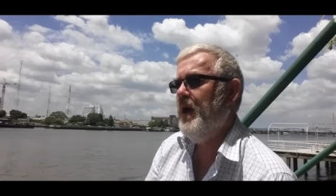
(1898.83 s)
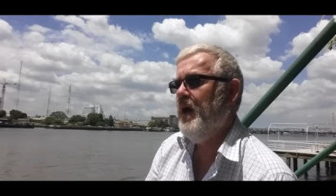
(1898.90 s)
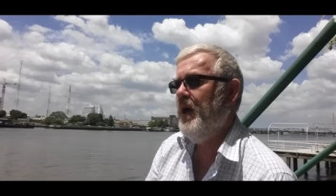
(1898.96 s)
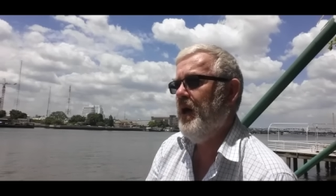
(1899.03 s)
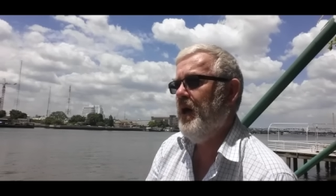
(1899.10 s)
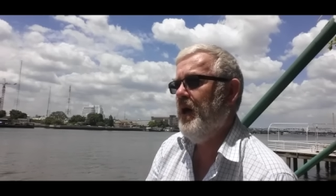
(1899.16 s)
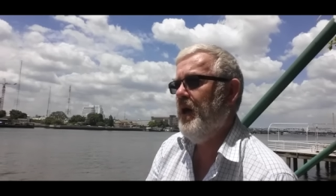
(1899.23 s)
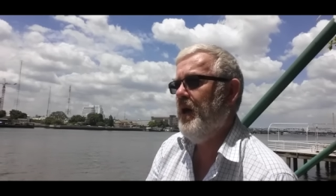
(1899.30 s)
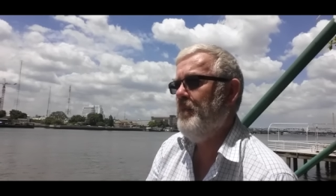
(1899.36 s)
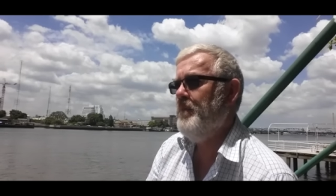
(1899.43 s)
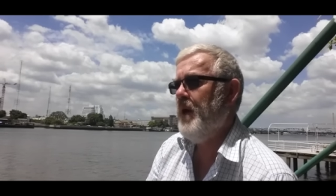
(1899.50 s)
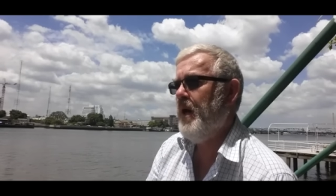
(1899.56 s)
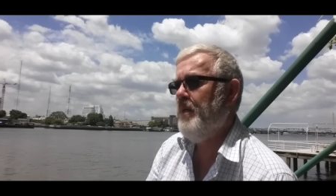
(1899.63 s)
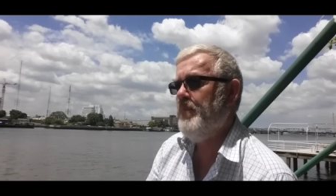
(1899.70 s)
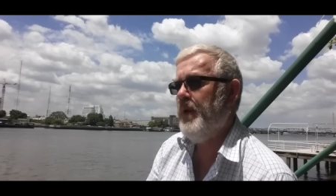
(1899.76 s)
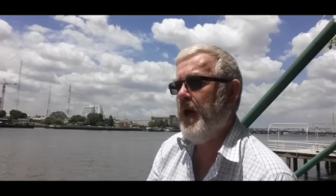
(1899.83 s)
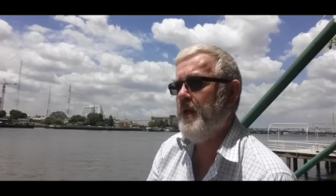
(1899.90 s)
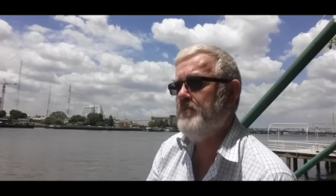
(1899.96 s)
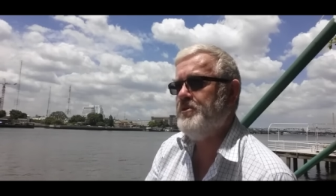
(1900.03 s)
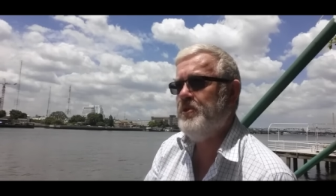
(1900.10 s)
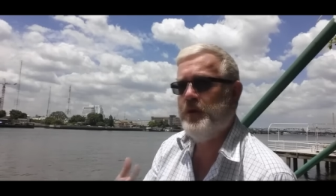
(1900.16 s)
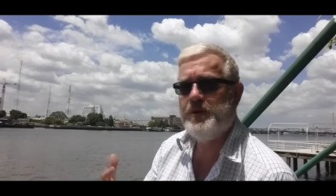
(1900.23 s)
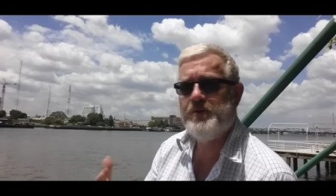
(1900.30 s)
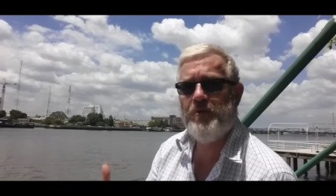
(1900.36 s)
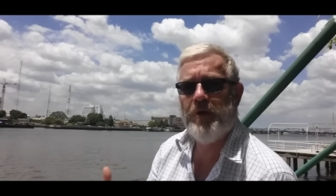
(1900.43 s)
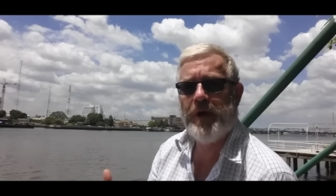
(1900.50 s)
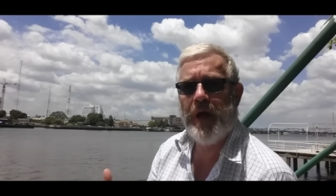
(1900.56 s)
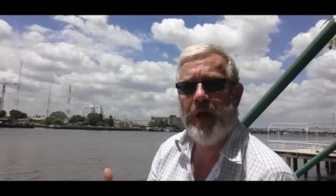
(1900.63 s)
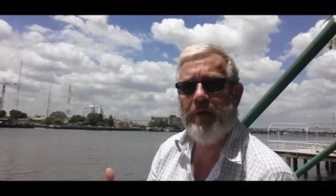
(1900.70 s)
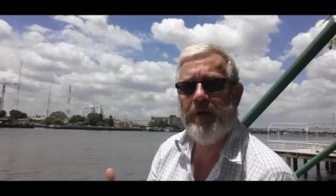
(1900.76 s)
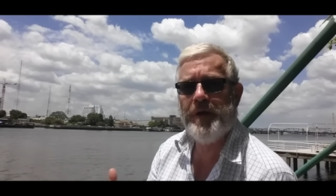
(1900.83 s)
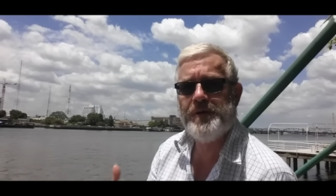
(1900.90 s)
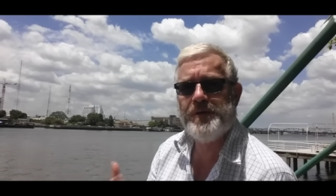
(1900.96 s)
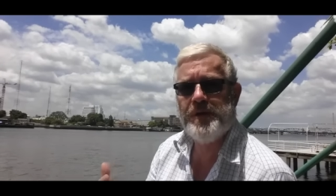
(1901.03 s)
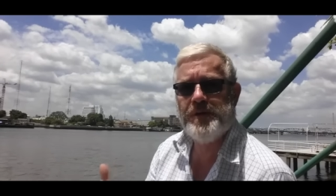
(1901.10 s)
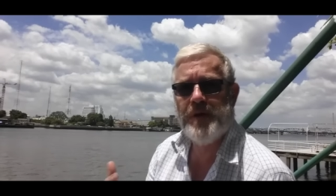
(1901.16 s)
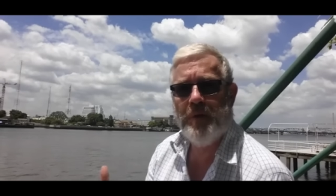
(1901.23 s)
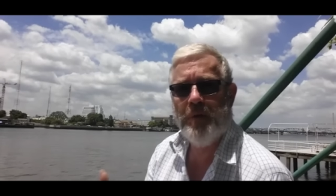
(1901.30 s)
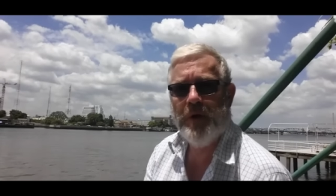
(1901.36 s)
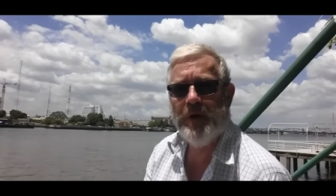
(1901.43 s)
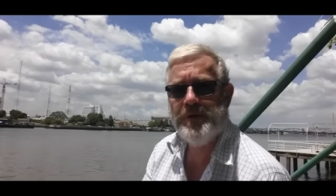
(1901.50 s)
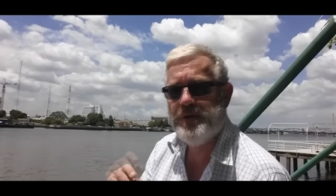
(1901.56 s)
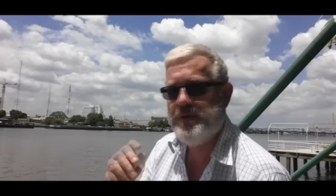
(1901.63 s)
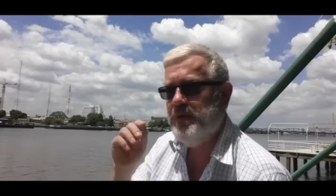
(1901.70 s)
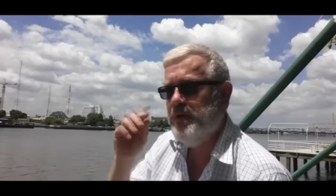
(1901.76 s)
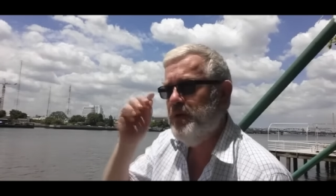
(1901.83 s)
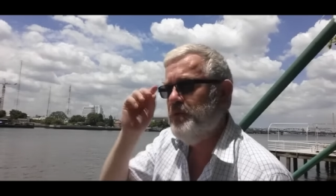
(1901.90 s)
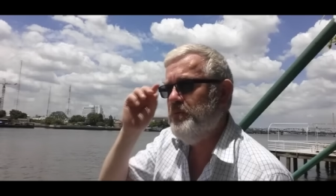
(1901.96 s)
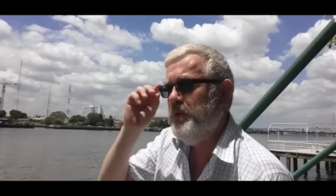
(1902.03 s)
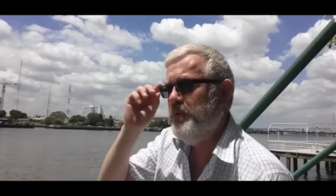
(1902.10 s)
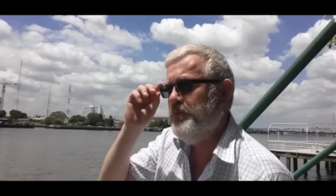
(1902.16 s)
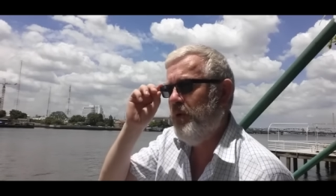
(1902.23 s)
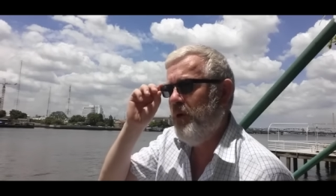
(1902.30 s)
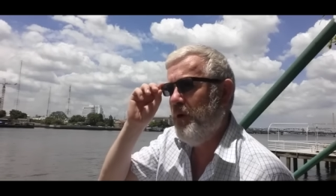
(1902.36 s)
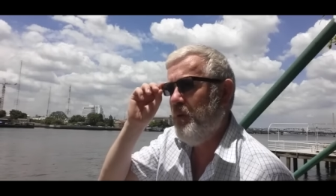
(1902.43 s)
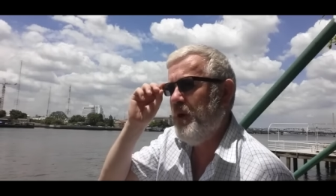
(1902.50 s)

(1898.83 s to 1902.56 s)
um, and perhaps not as gregarious as I was before I